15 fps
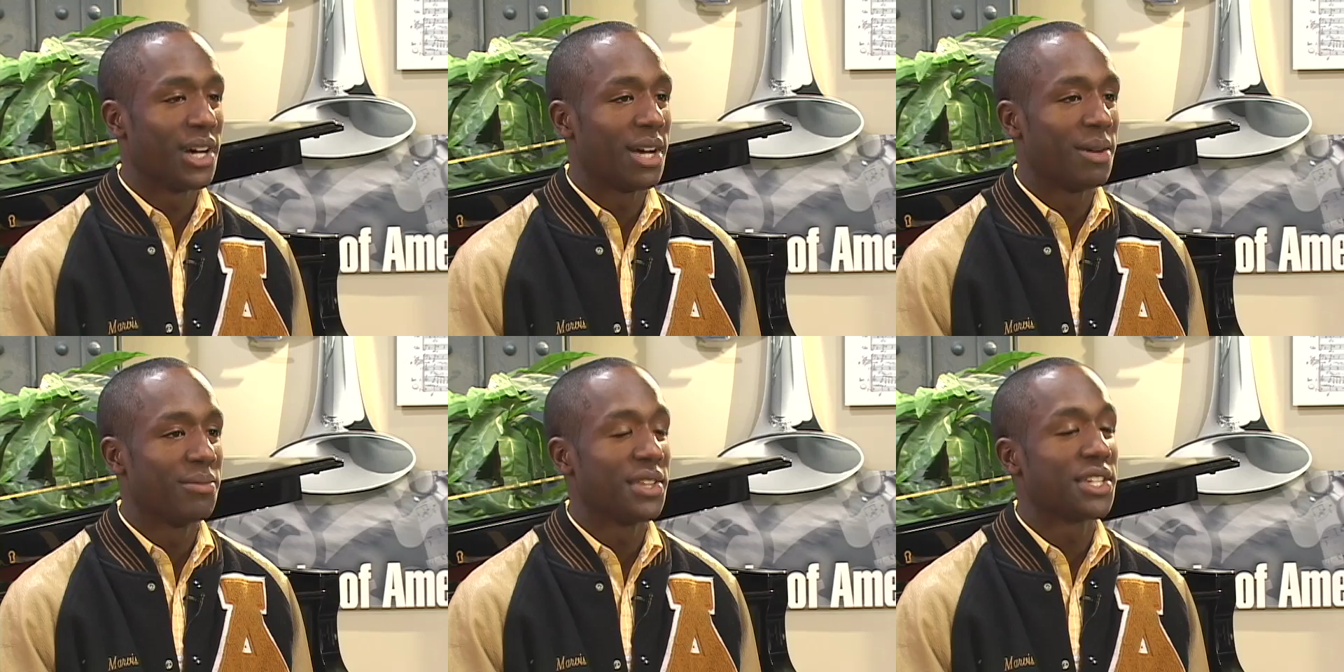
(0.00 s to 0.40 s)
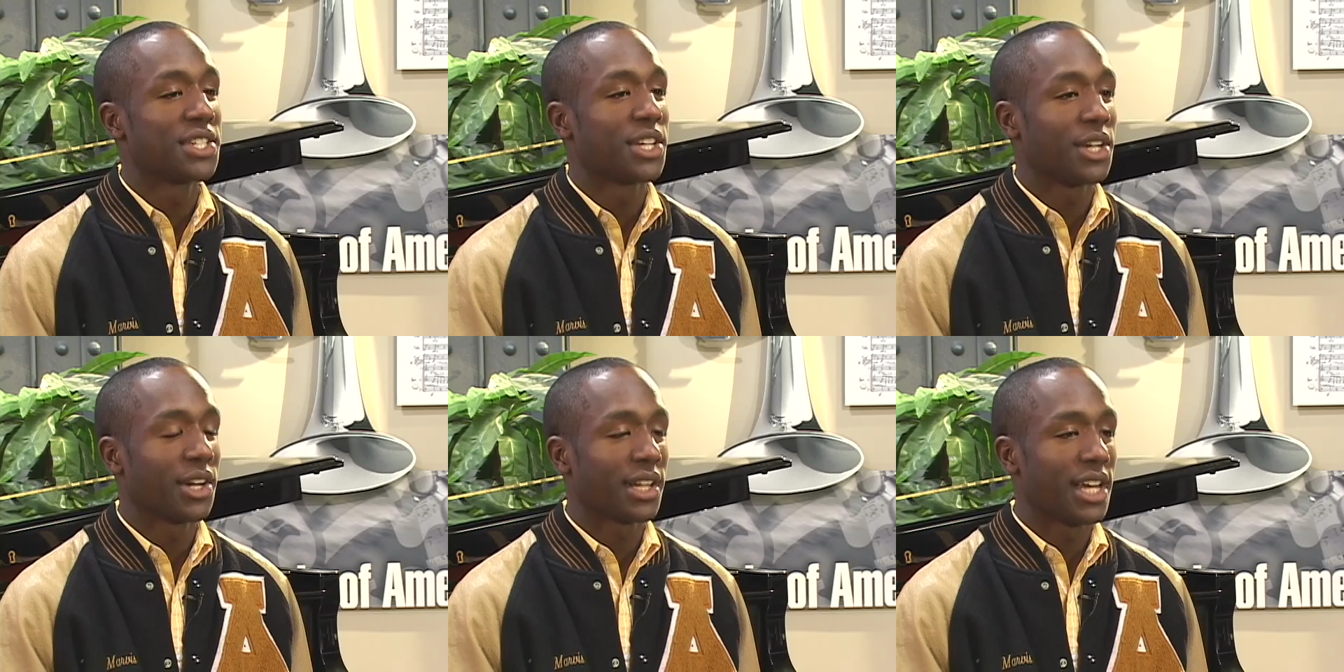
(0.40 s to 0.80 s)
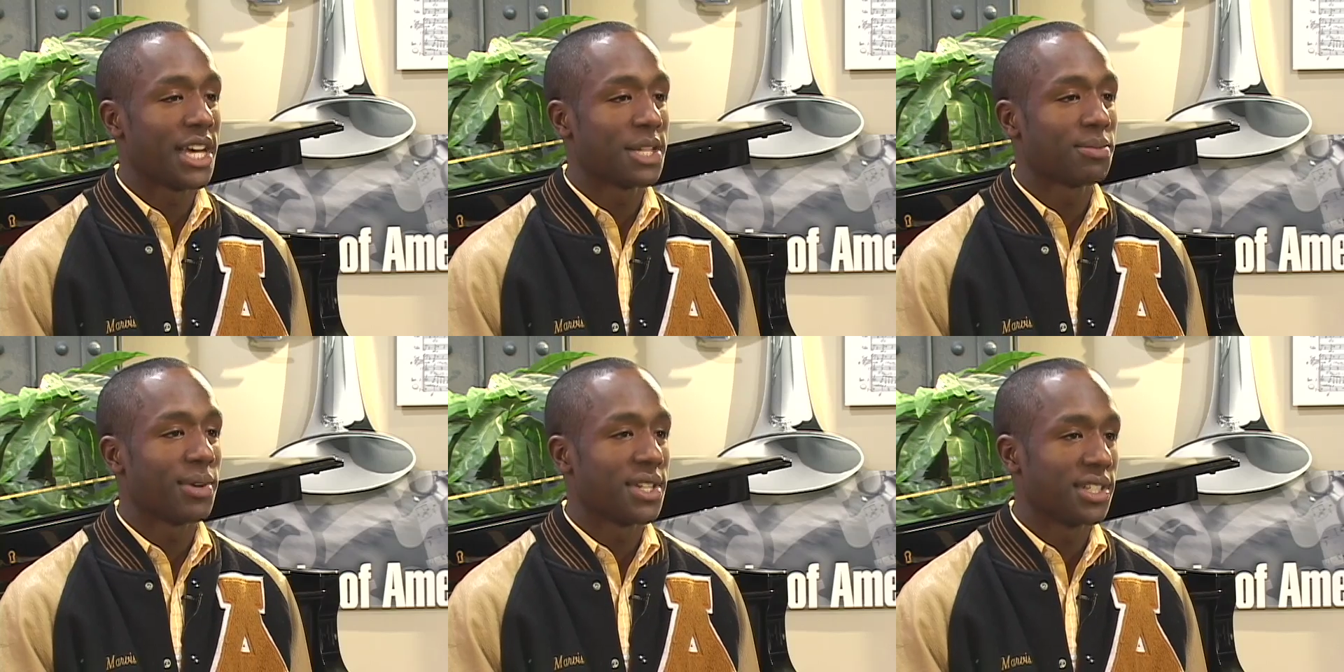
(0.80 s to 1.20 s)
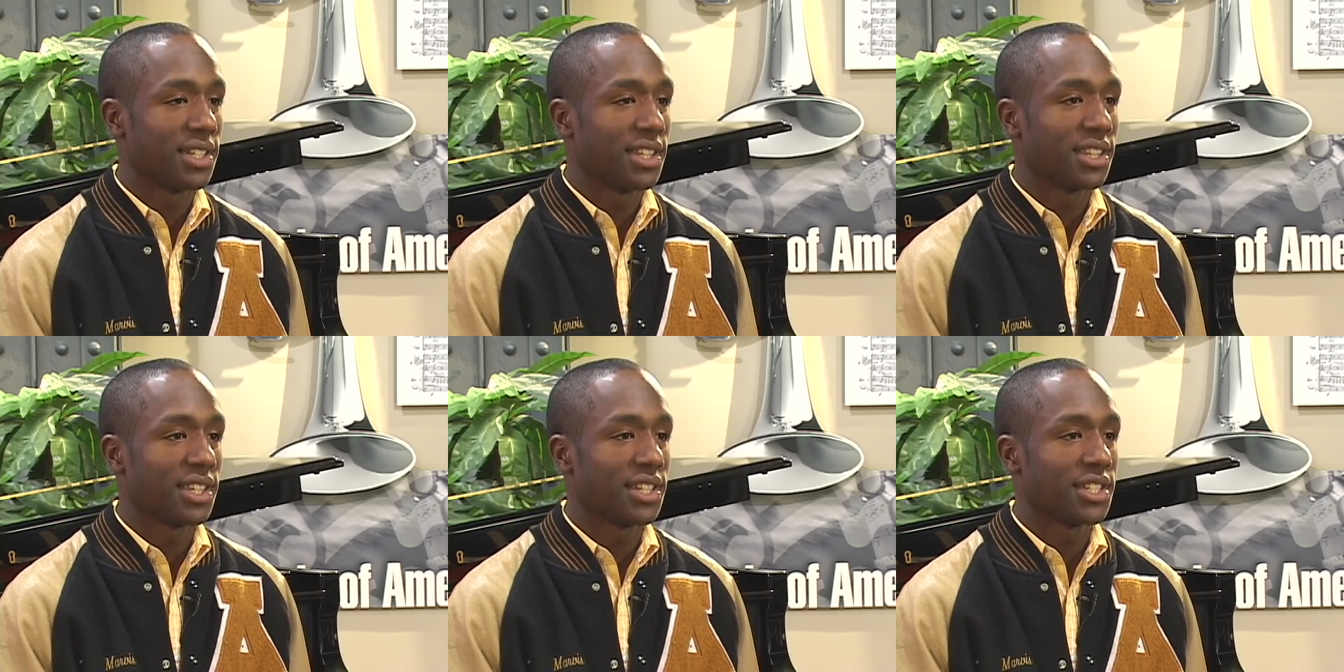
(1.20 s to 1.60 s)
I'm the senior class
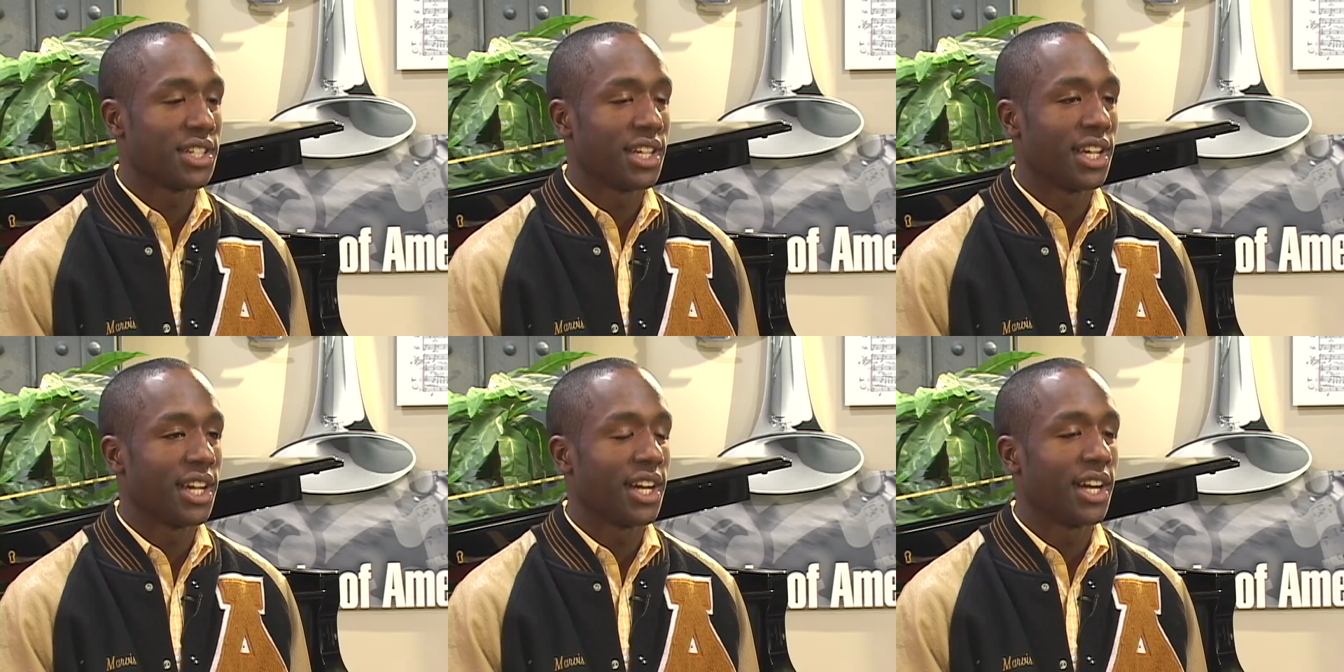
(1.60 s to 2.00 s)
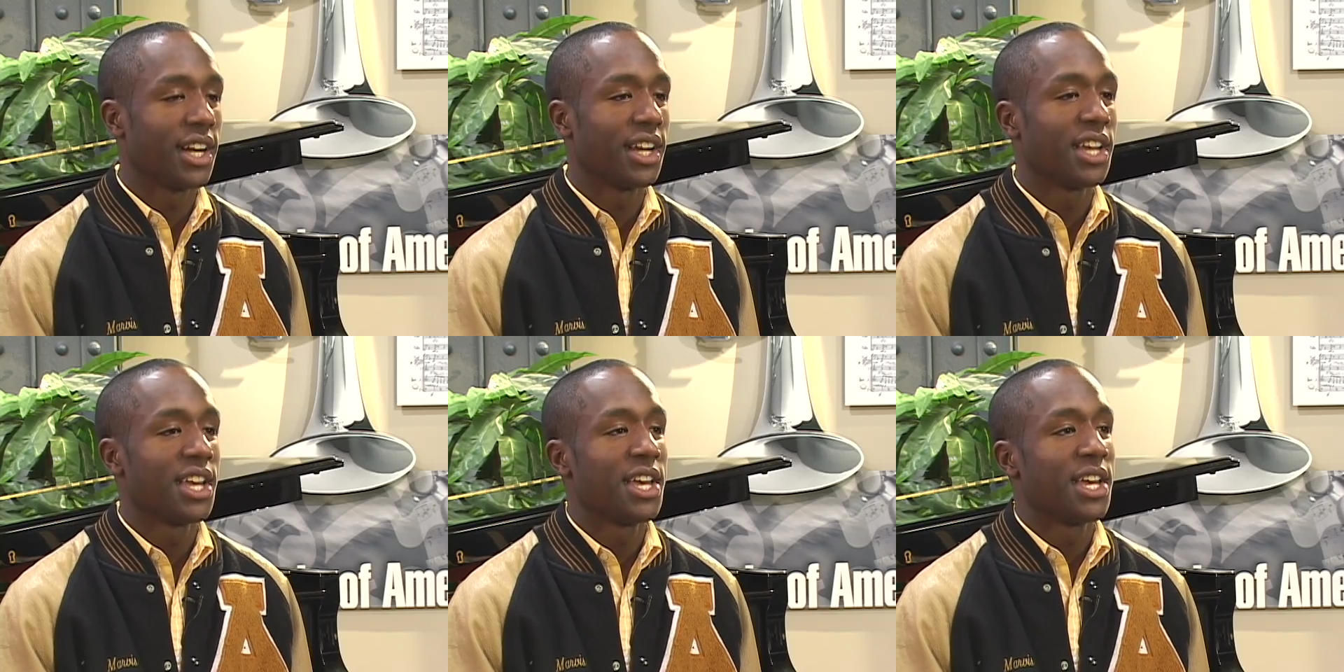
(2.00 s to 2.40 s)
president this year,